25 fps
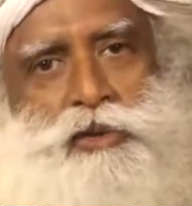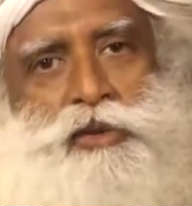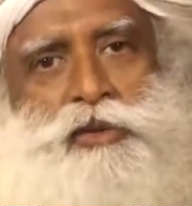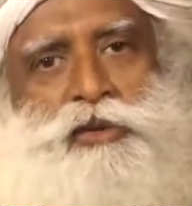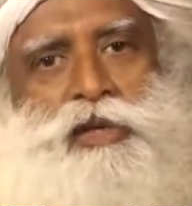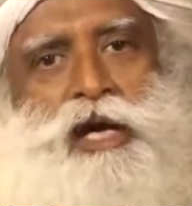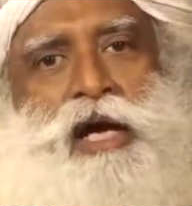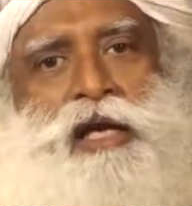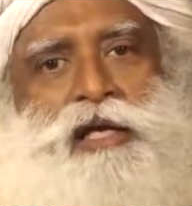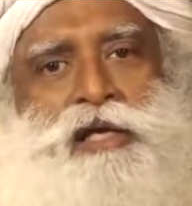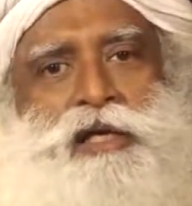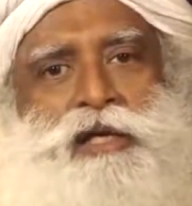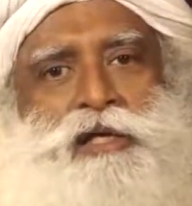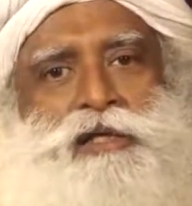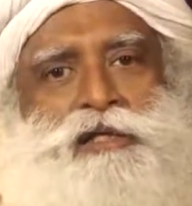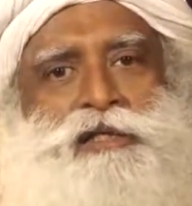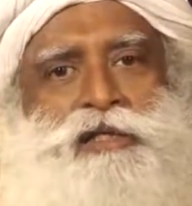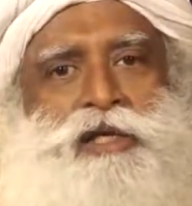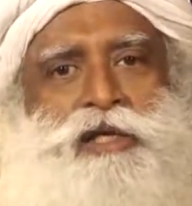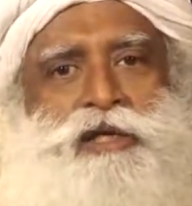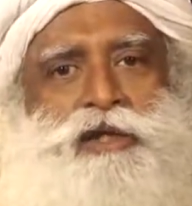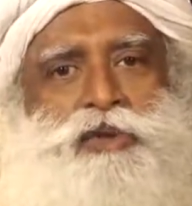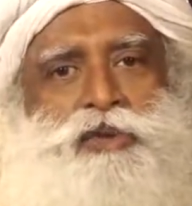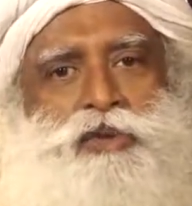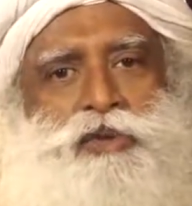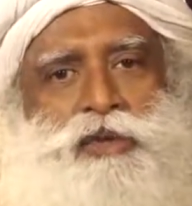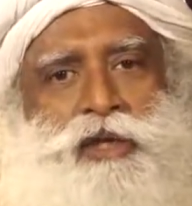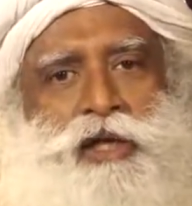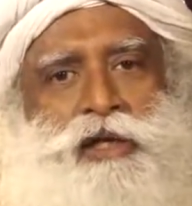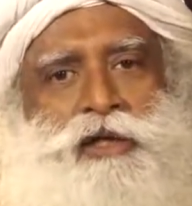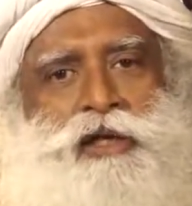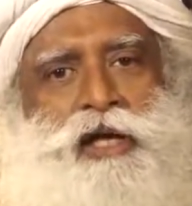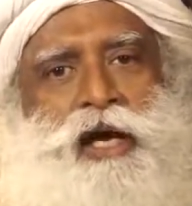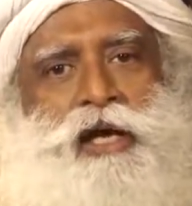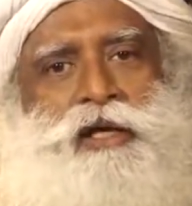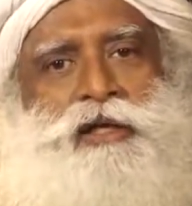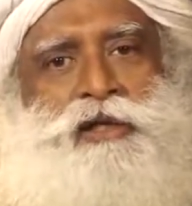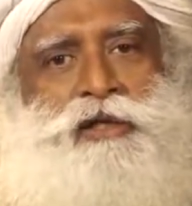To that extent, you
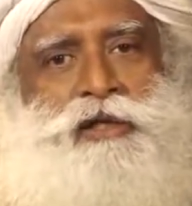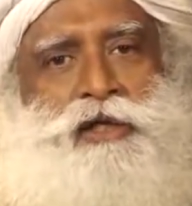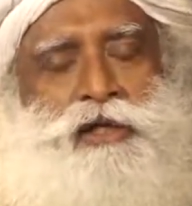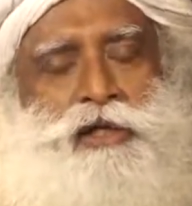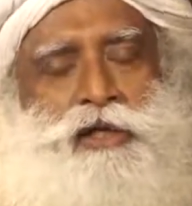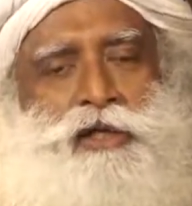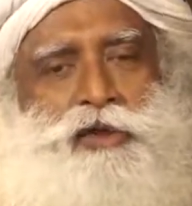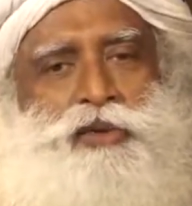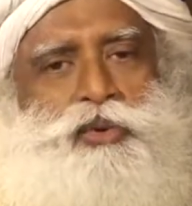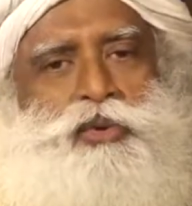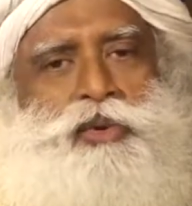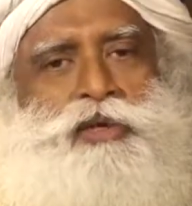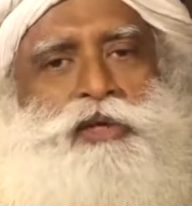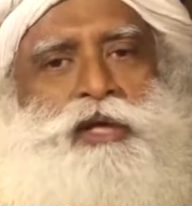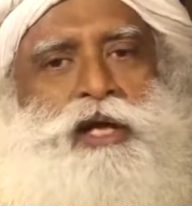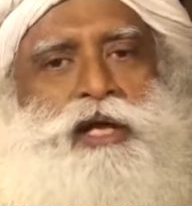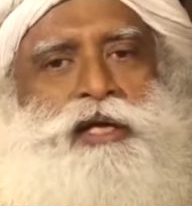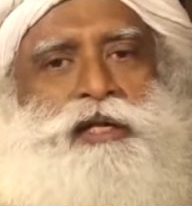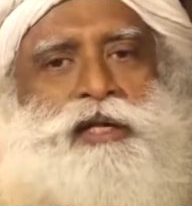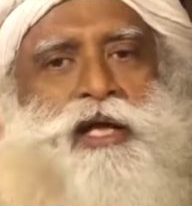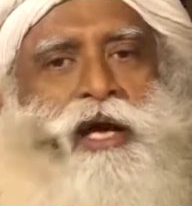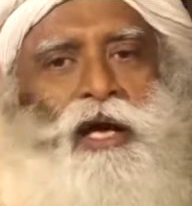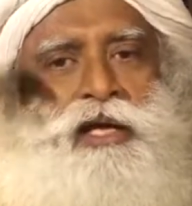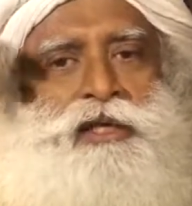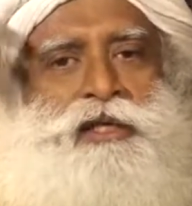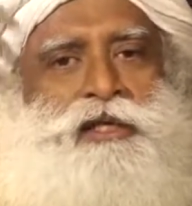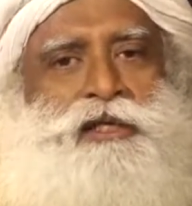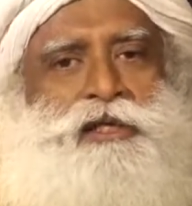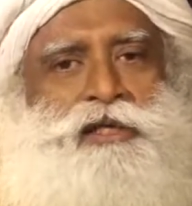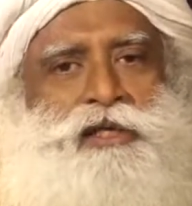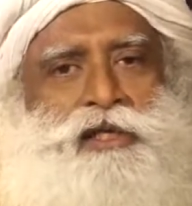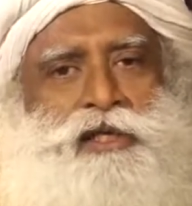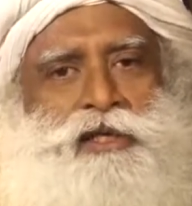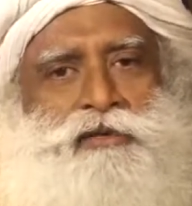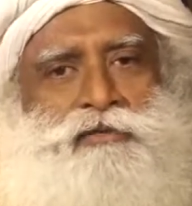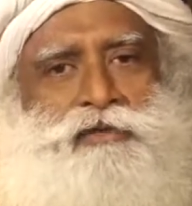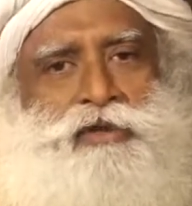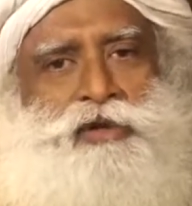take the identity. You take the
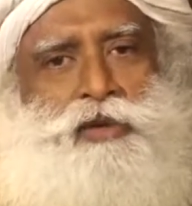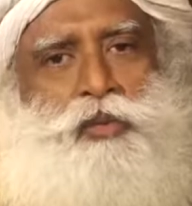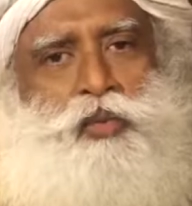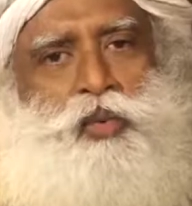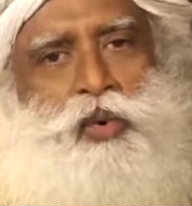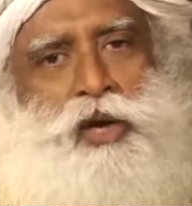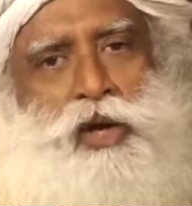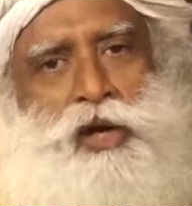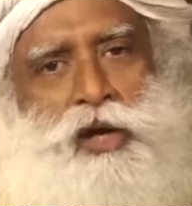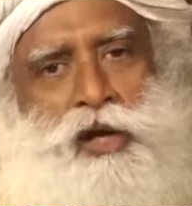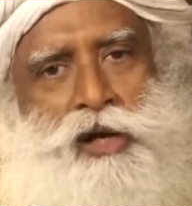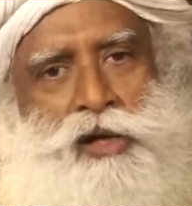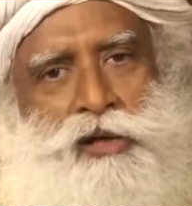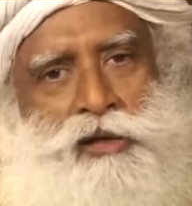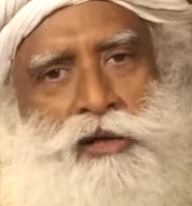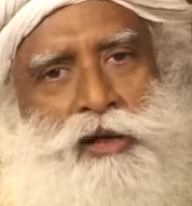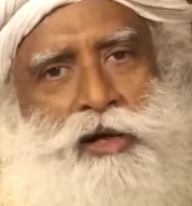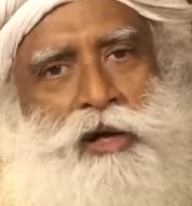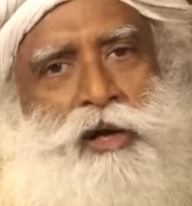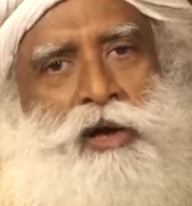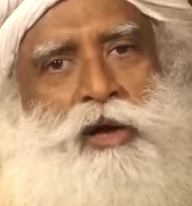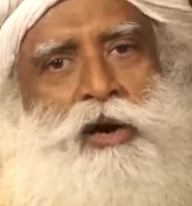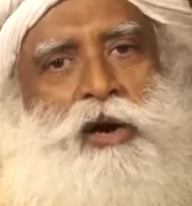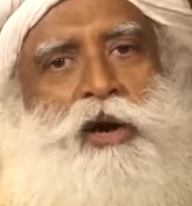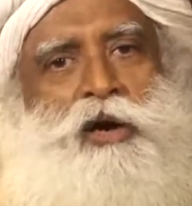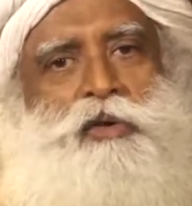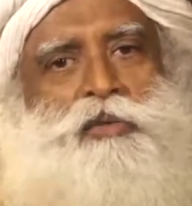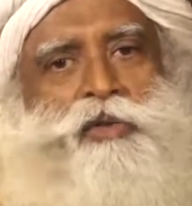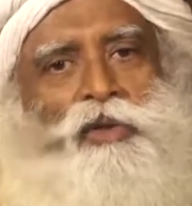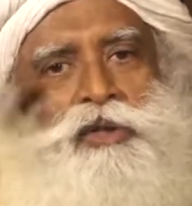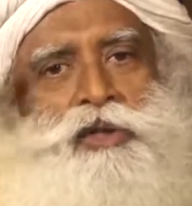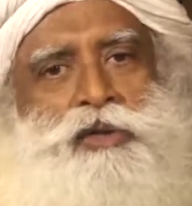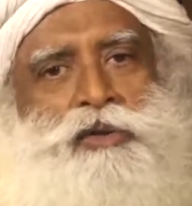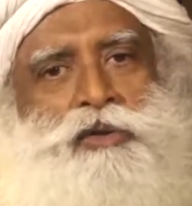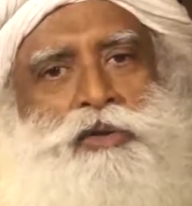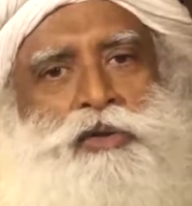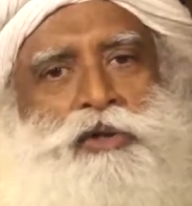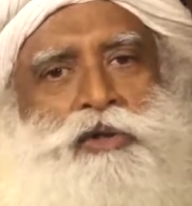identity with the world or
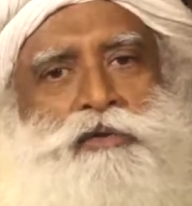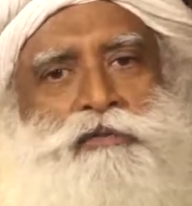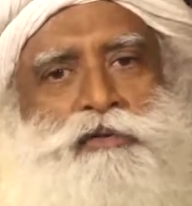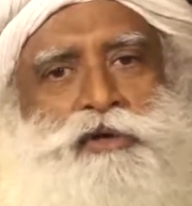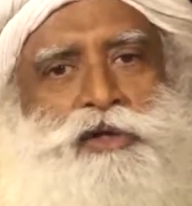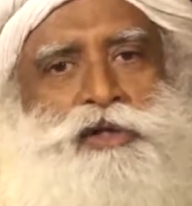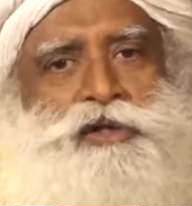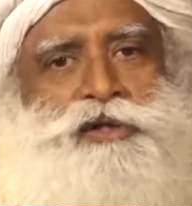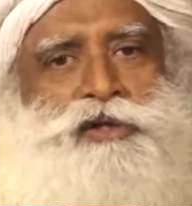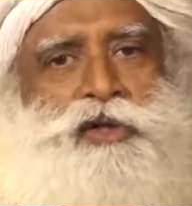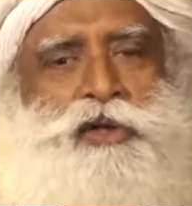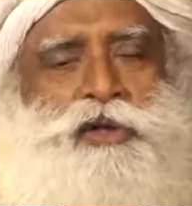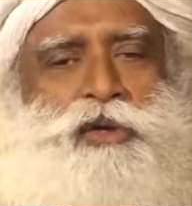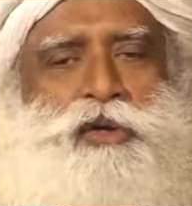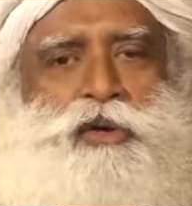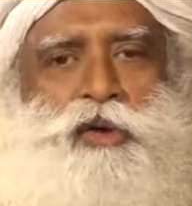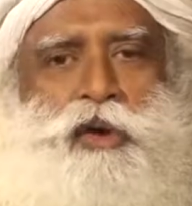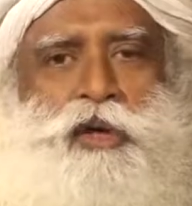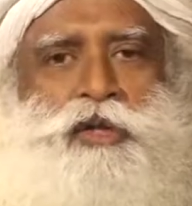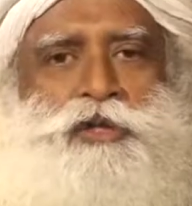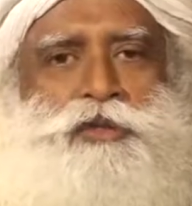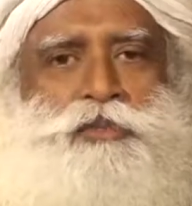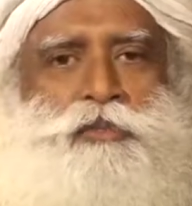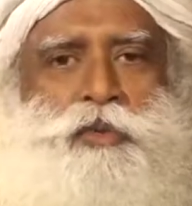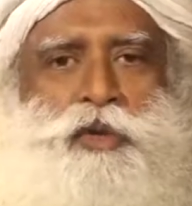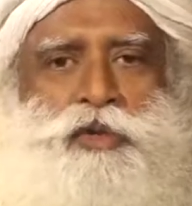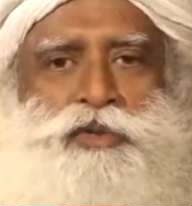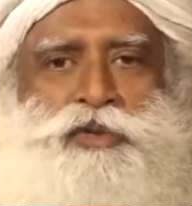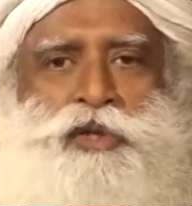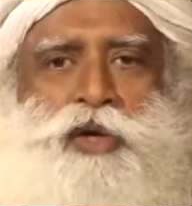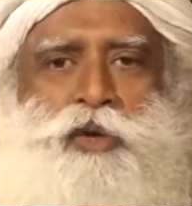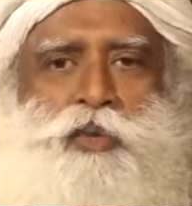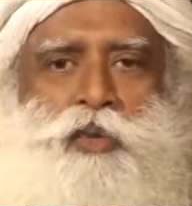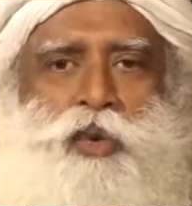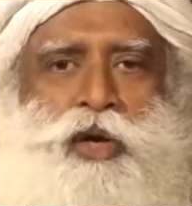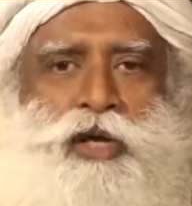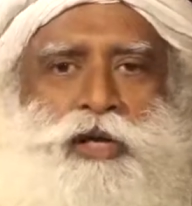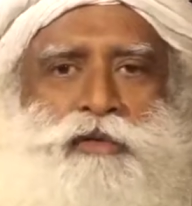with the universe or the cosmos
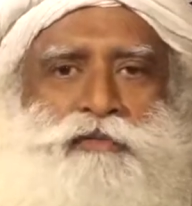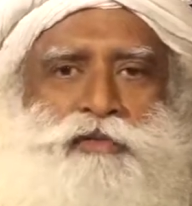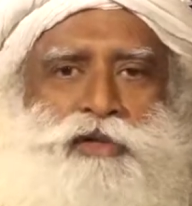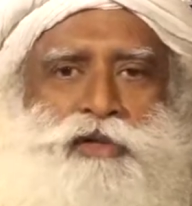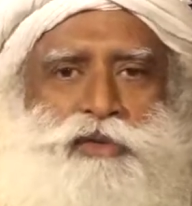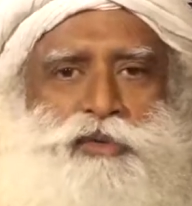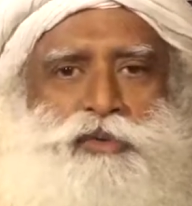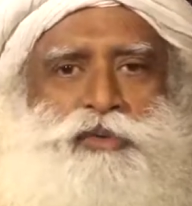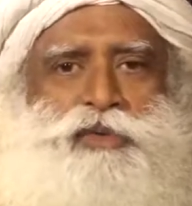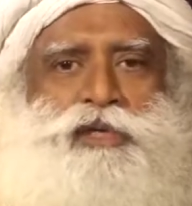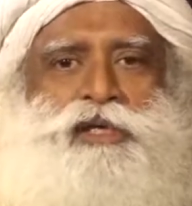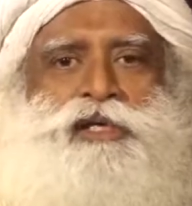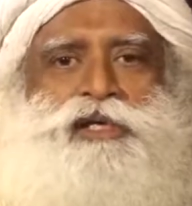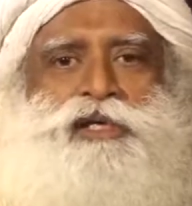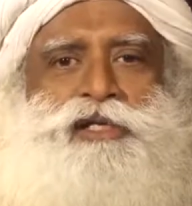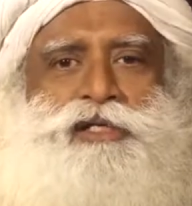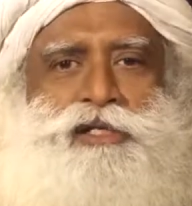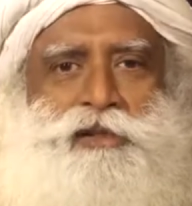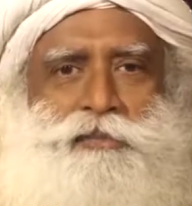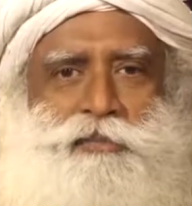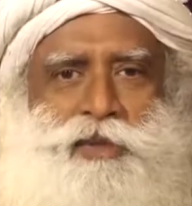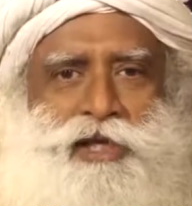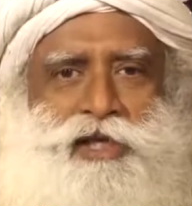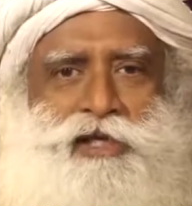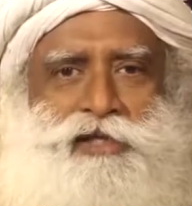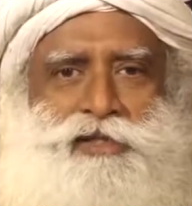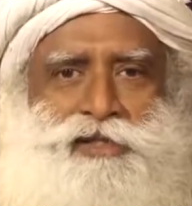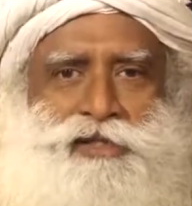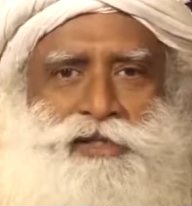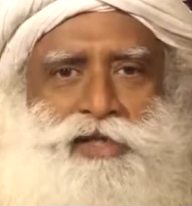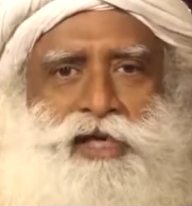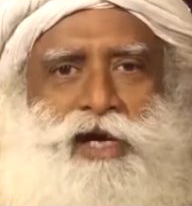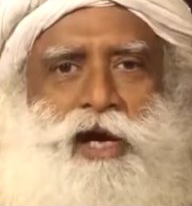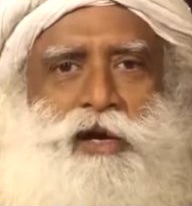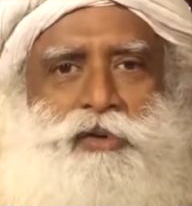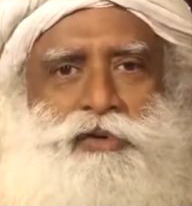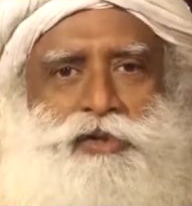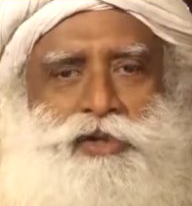or whatever you think is the biggest
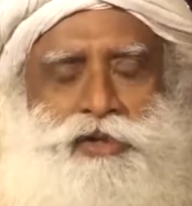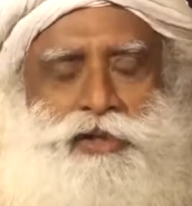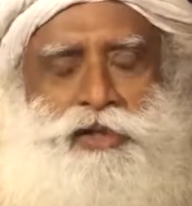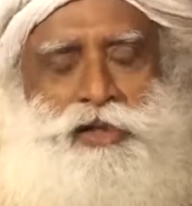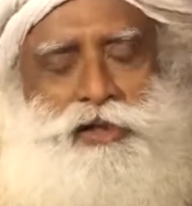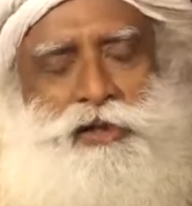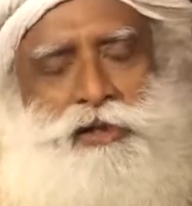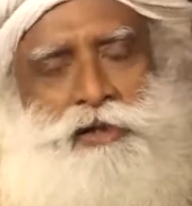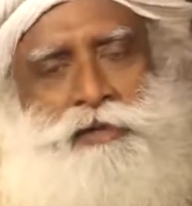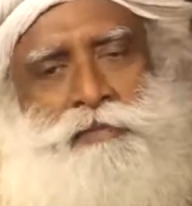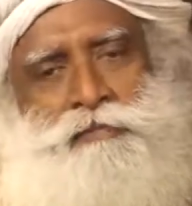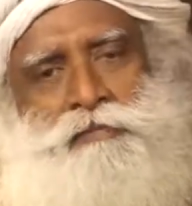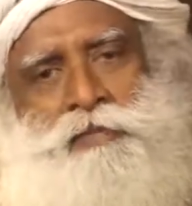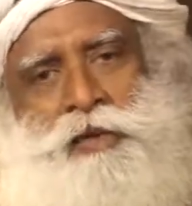thing out here.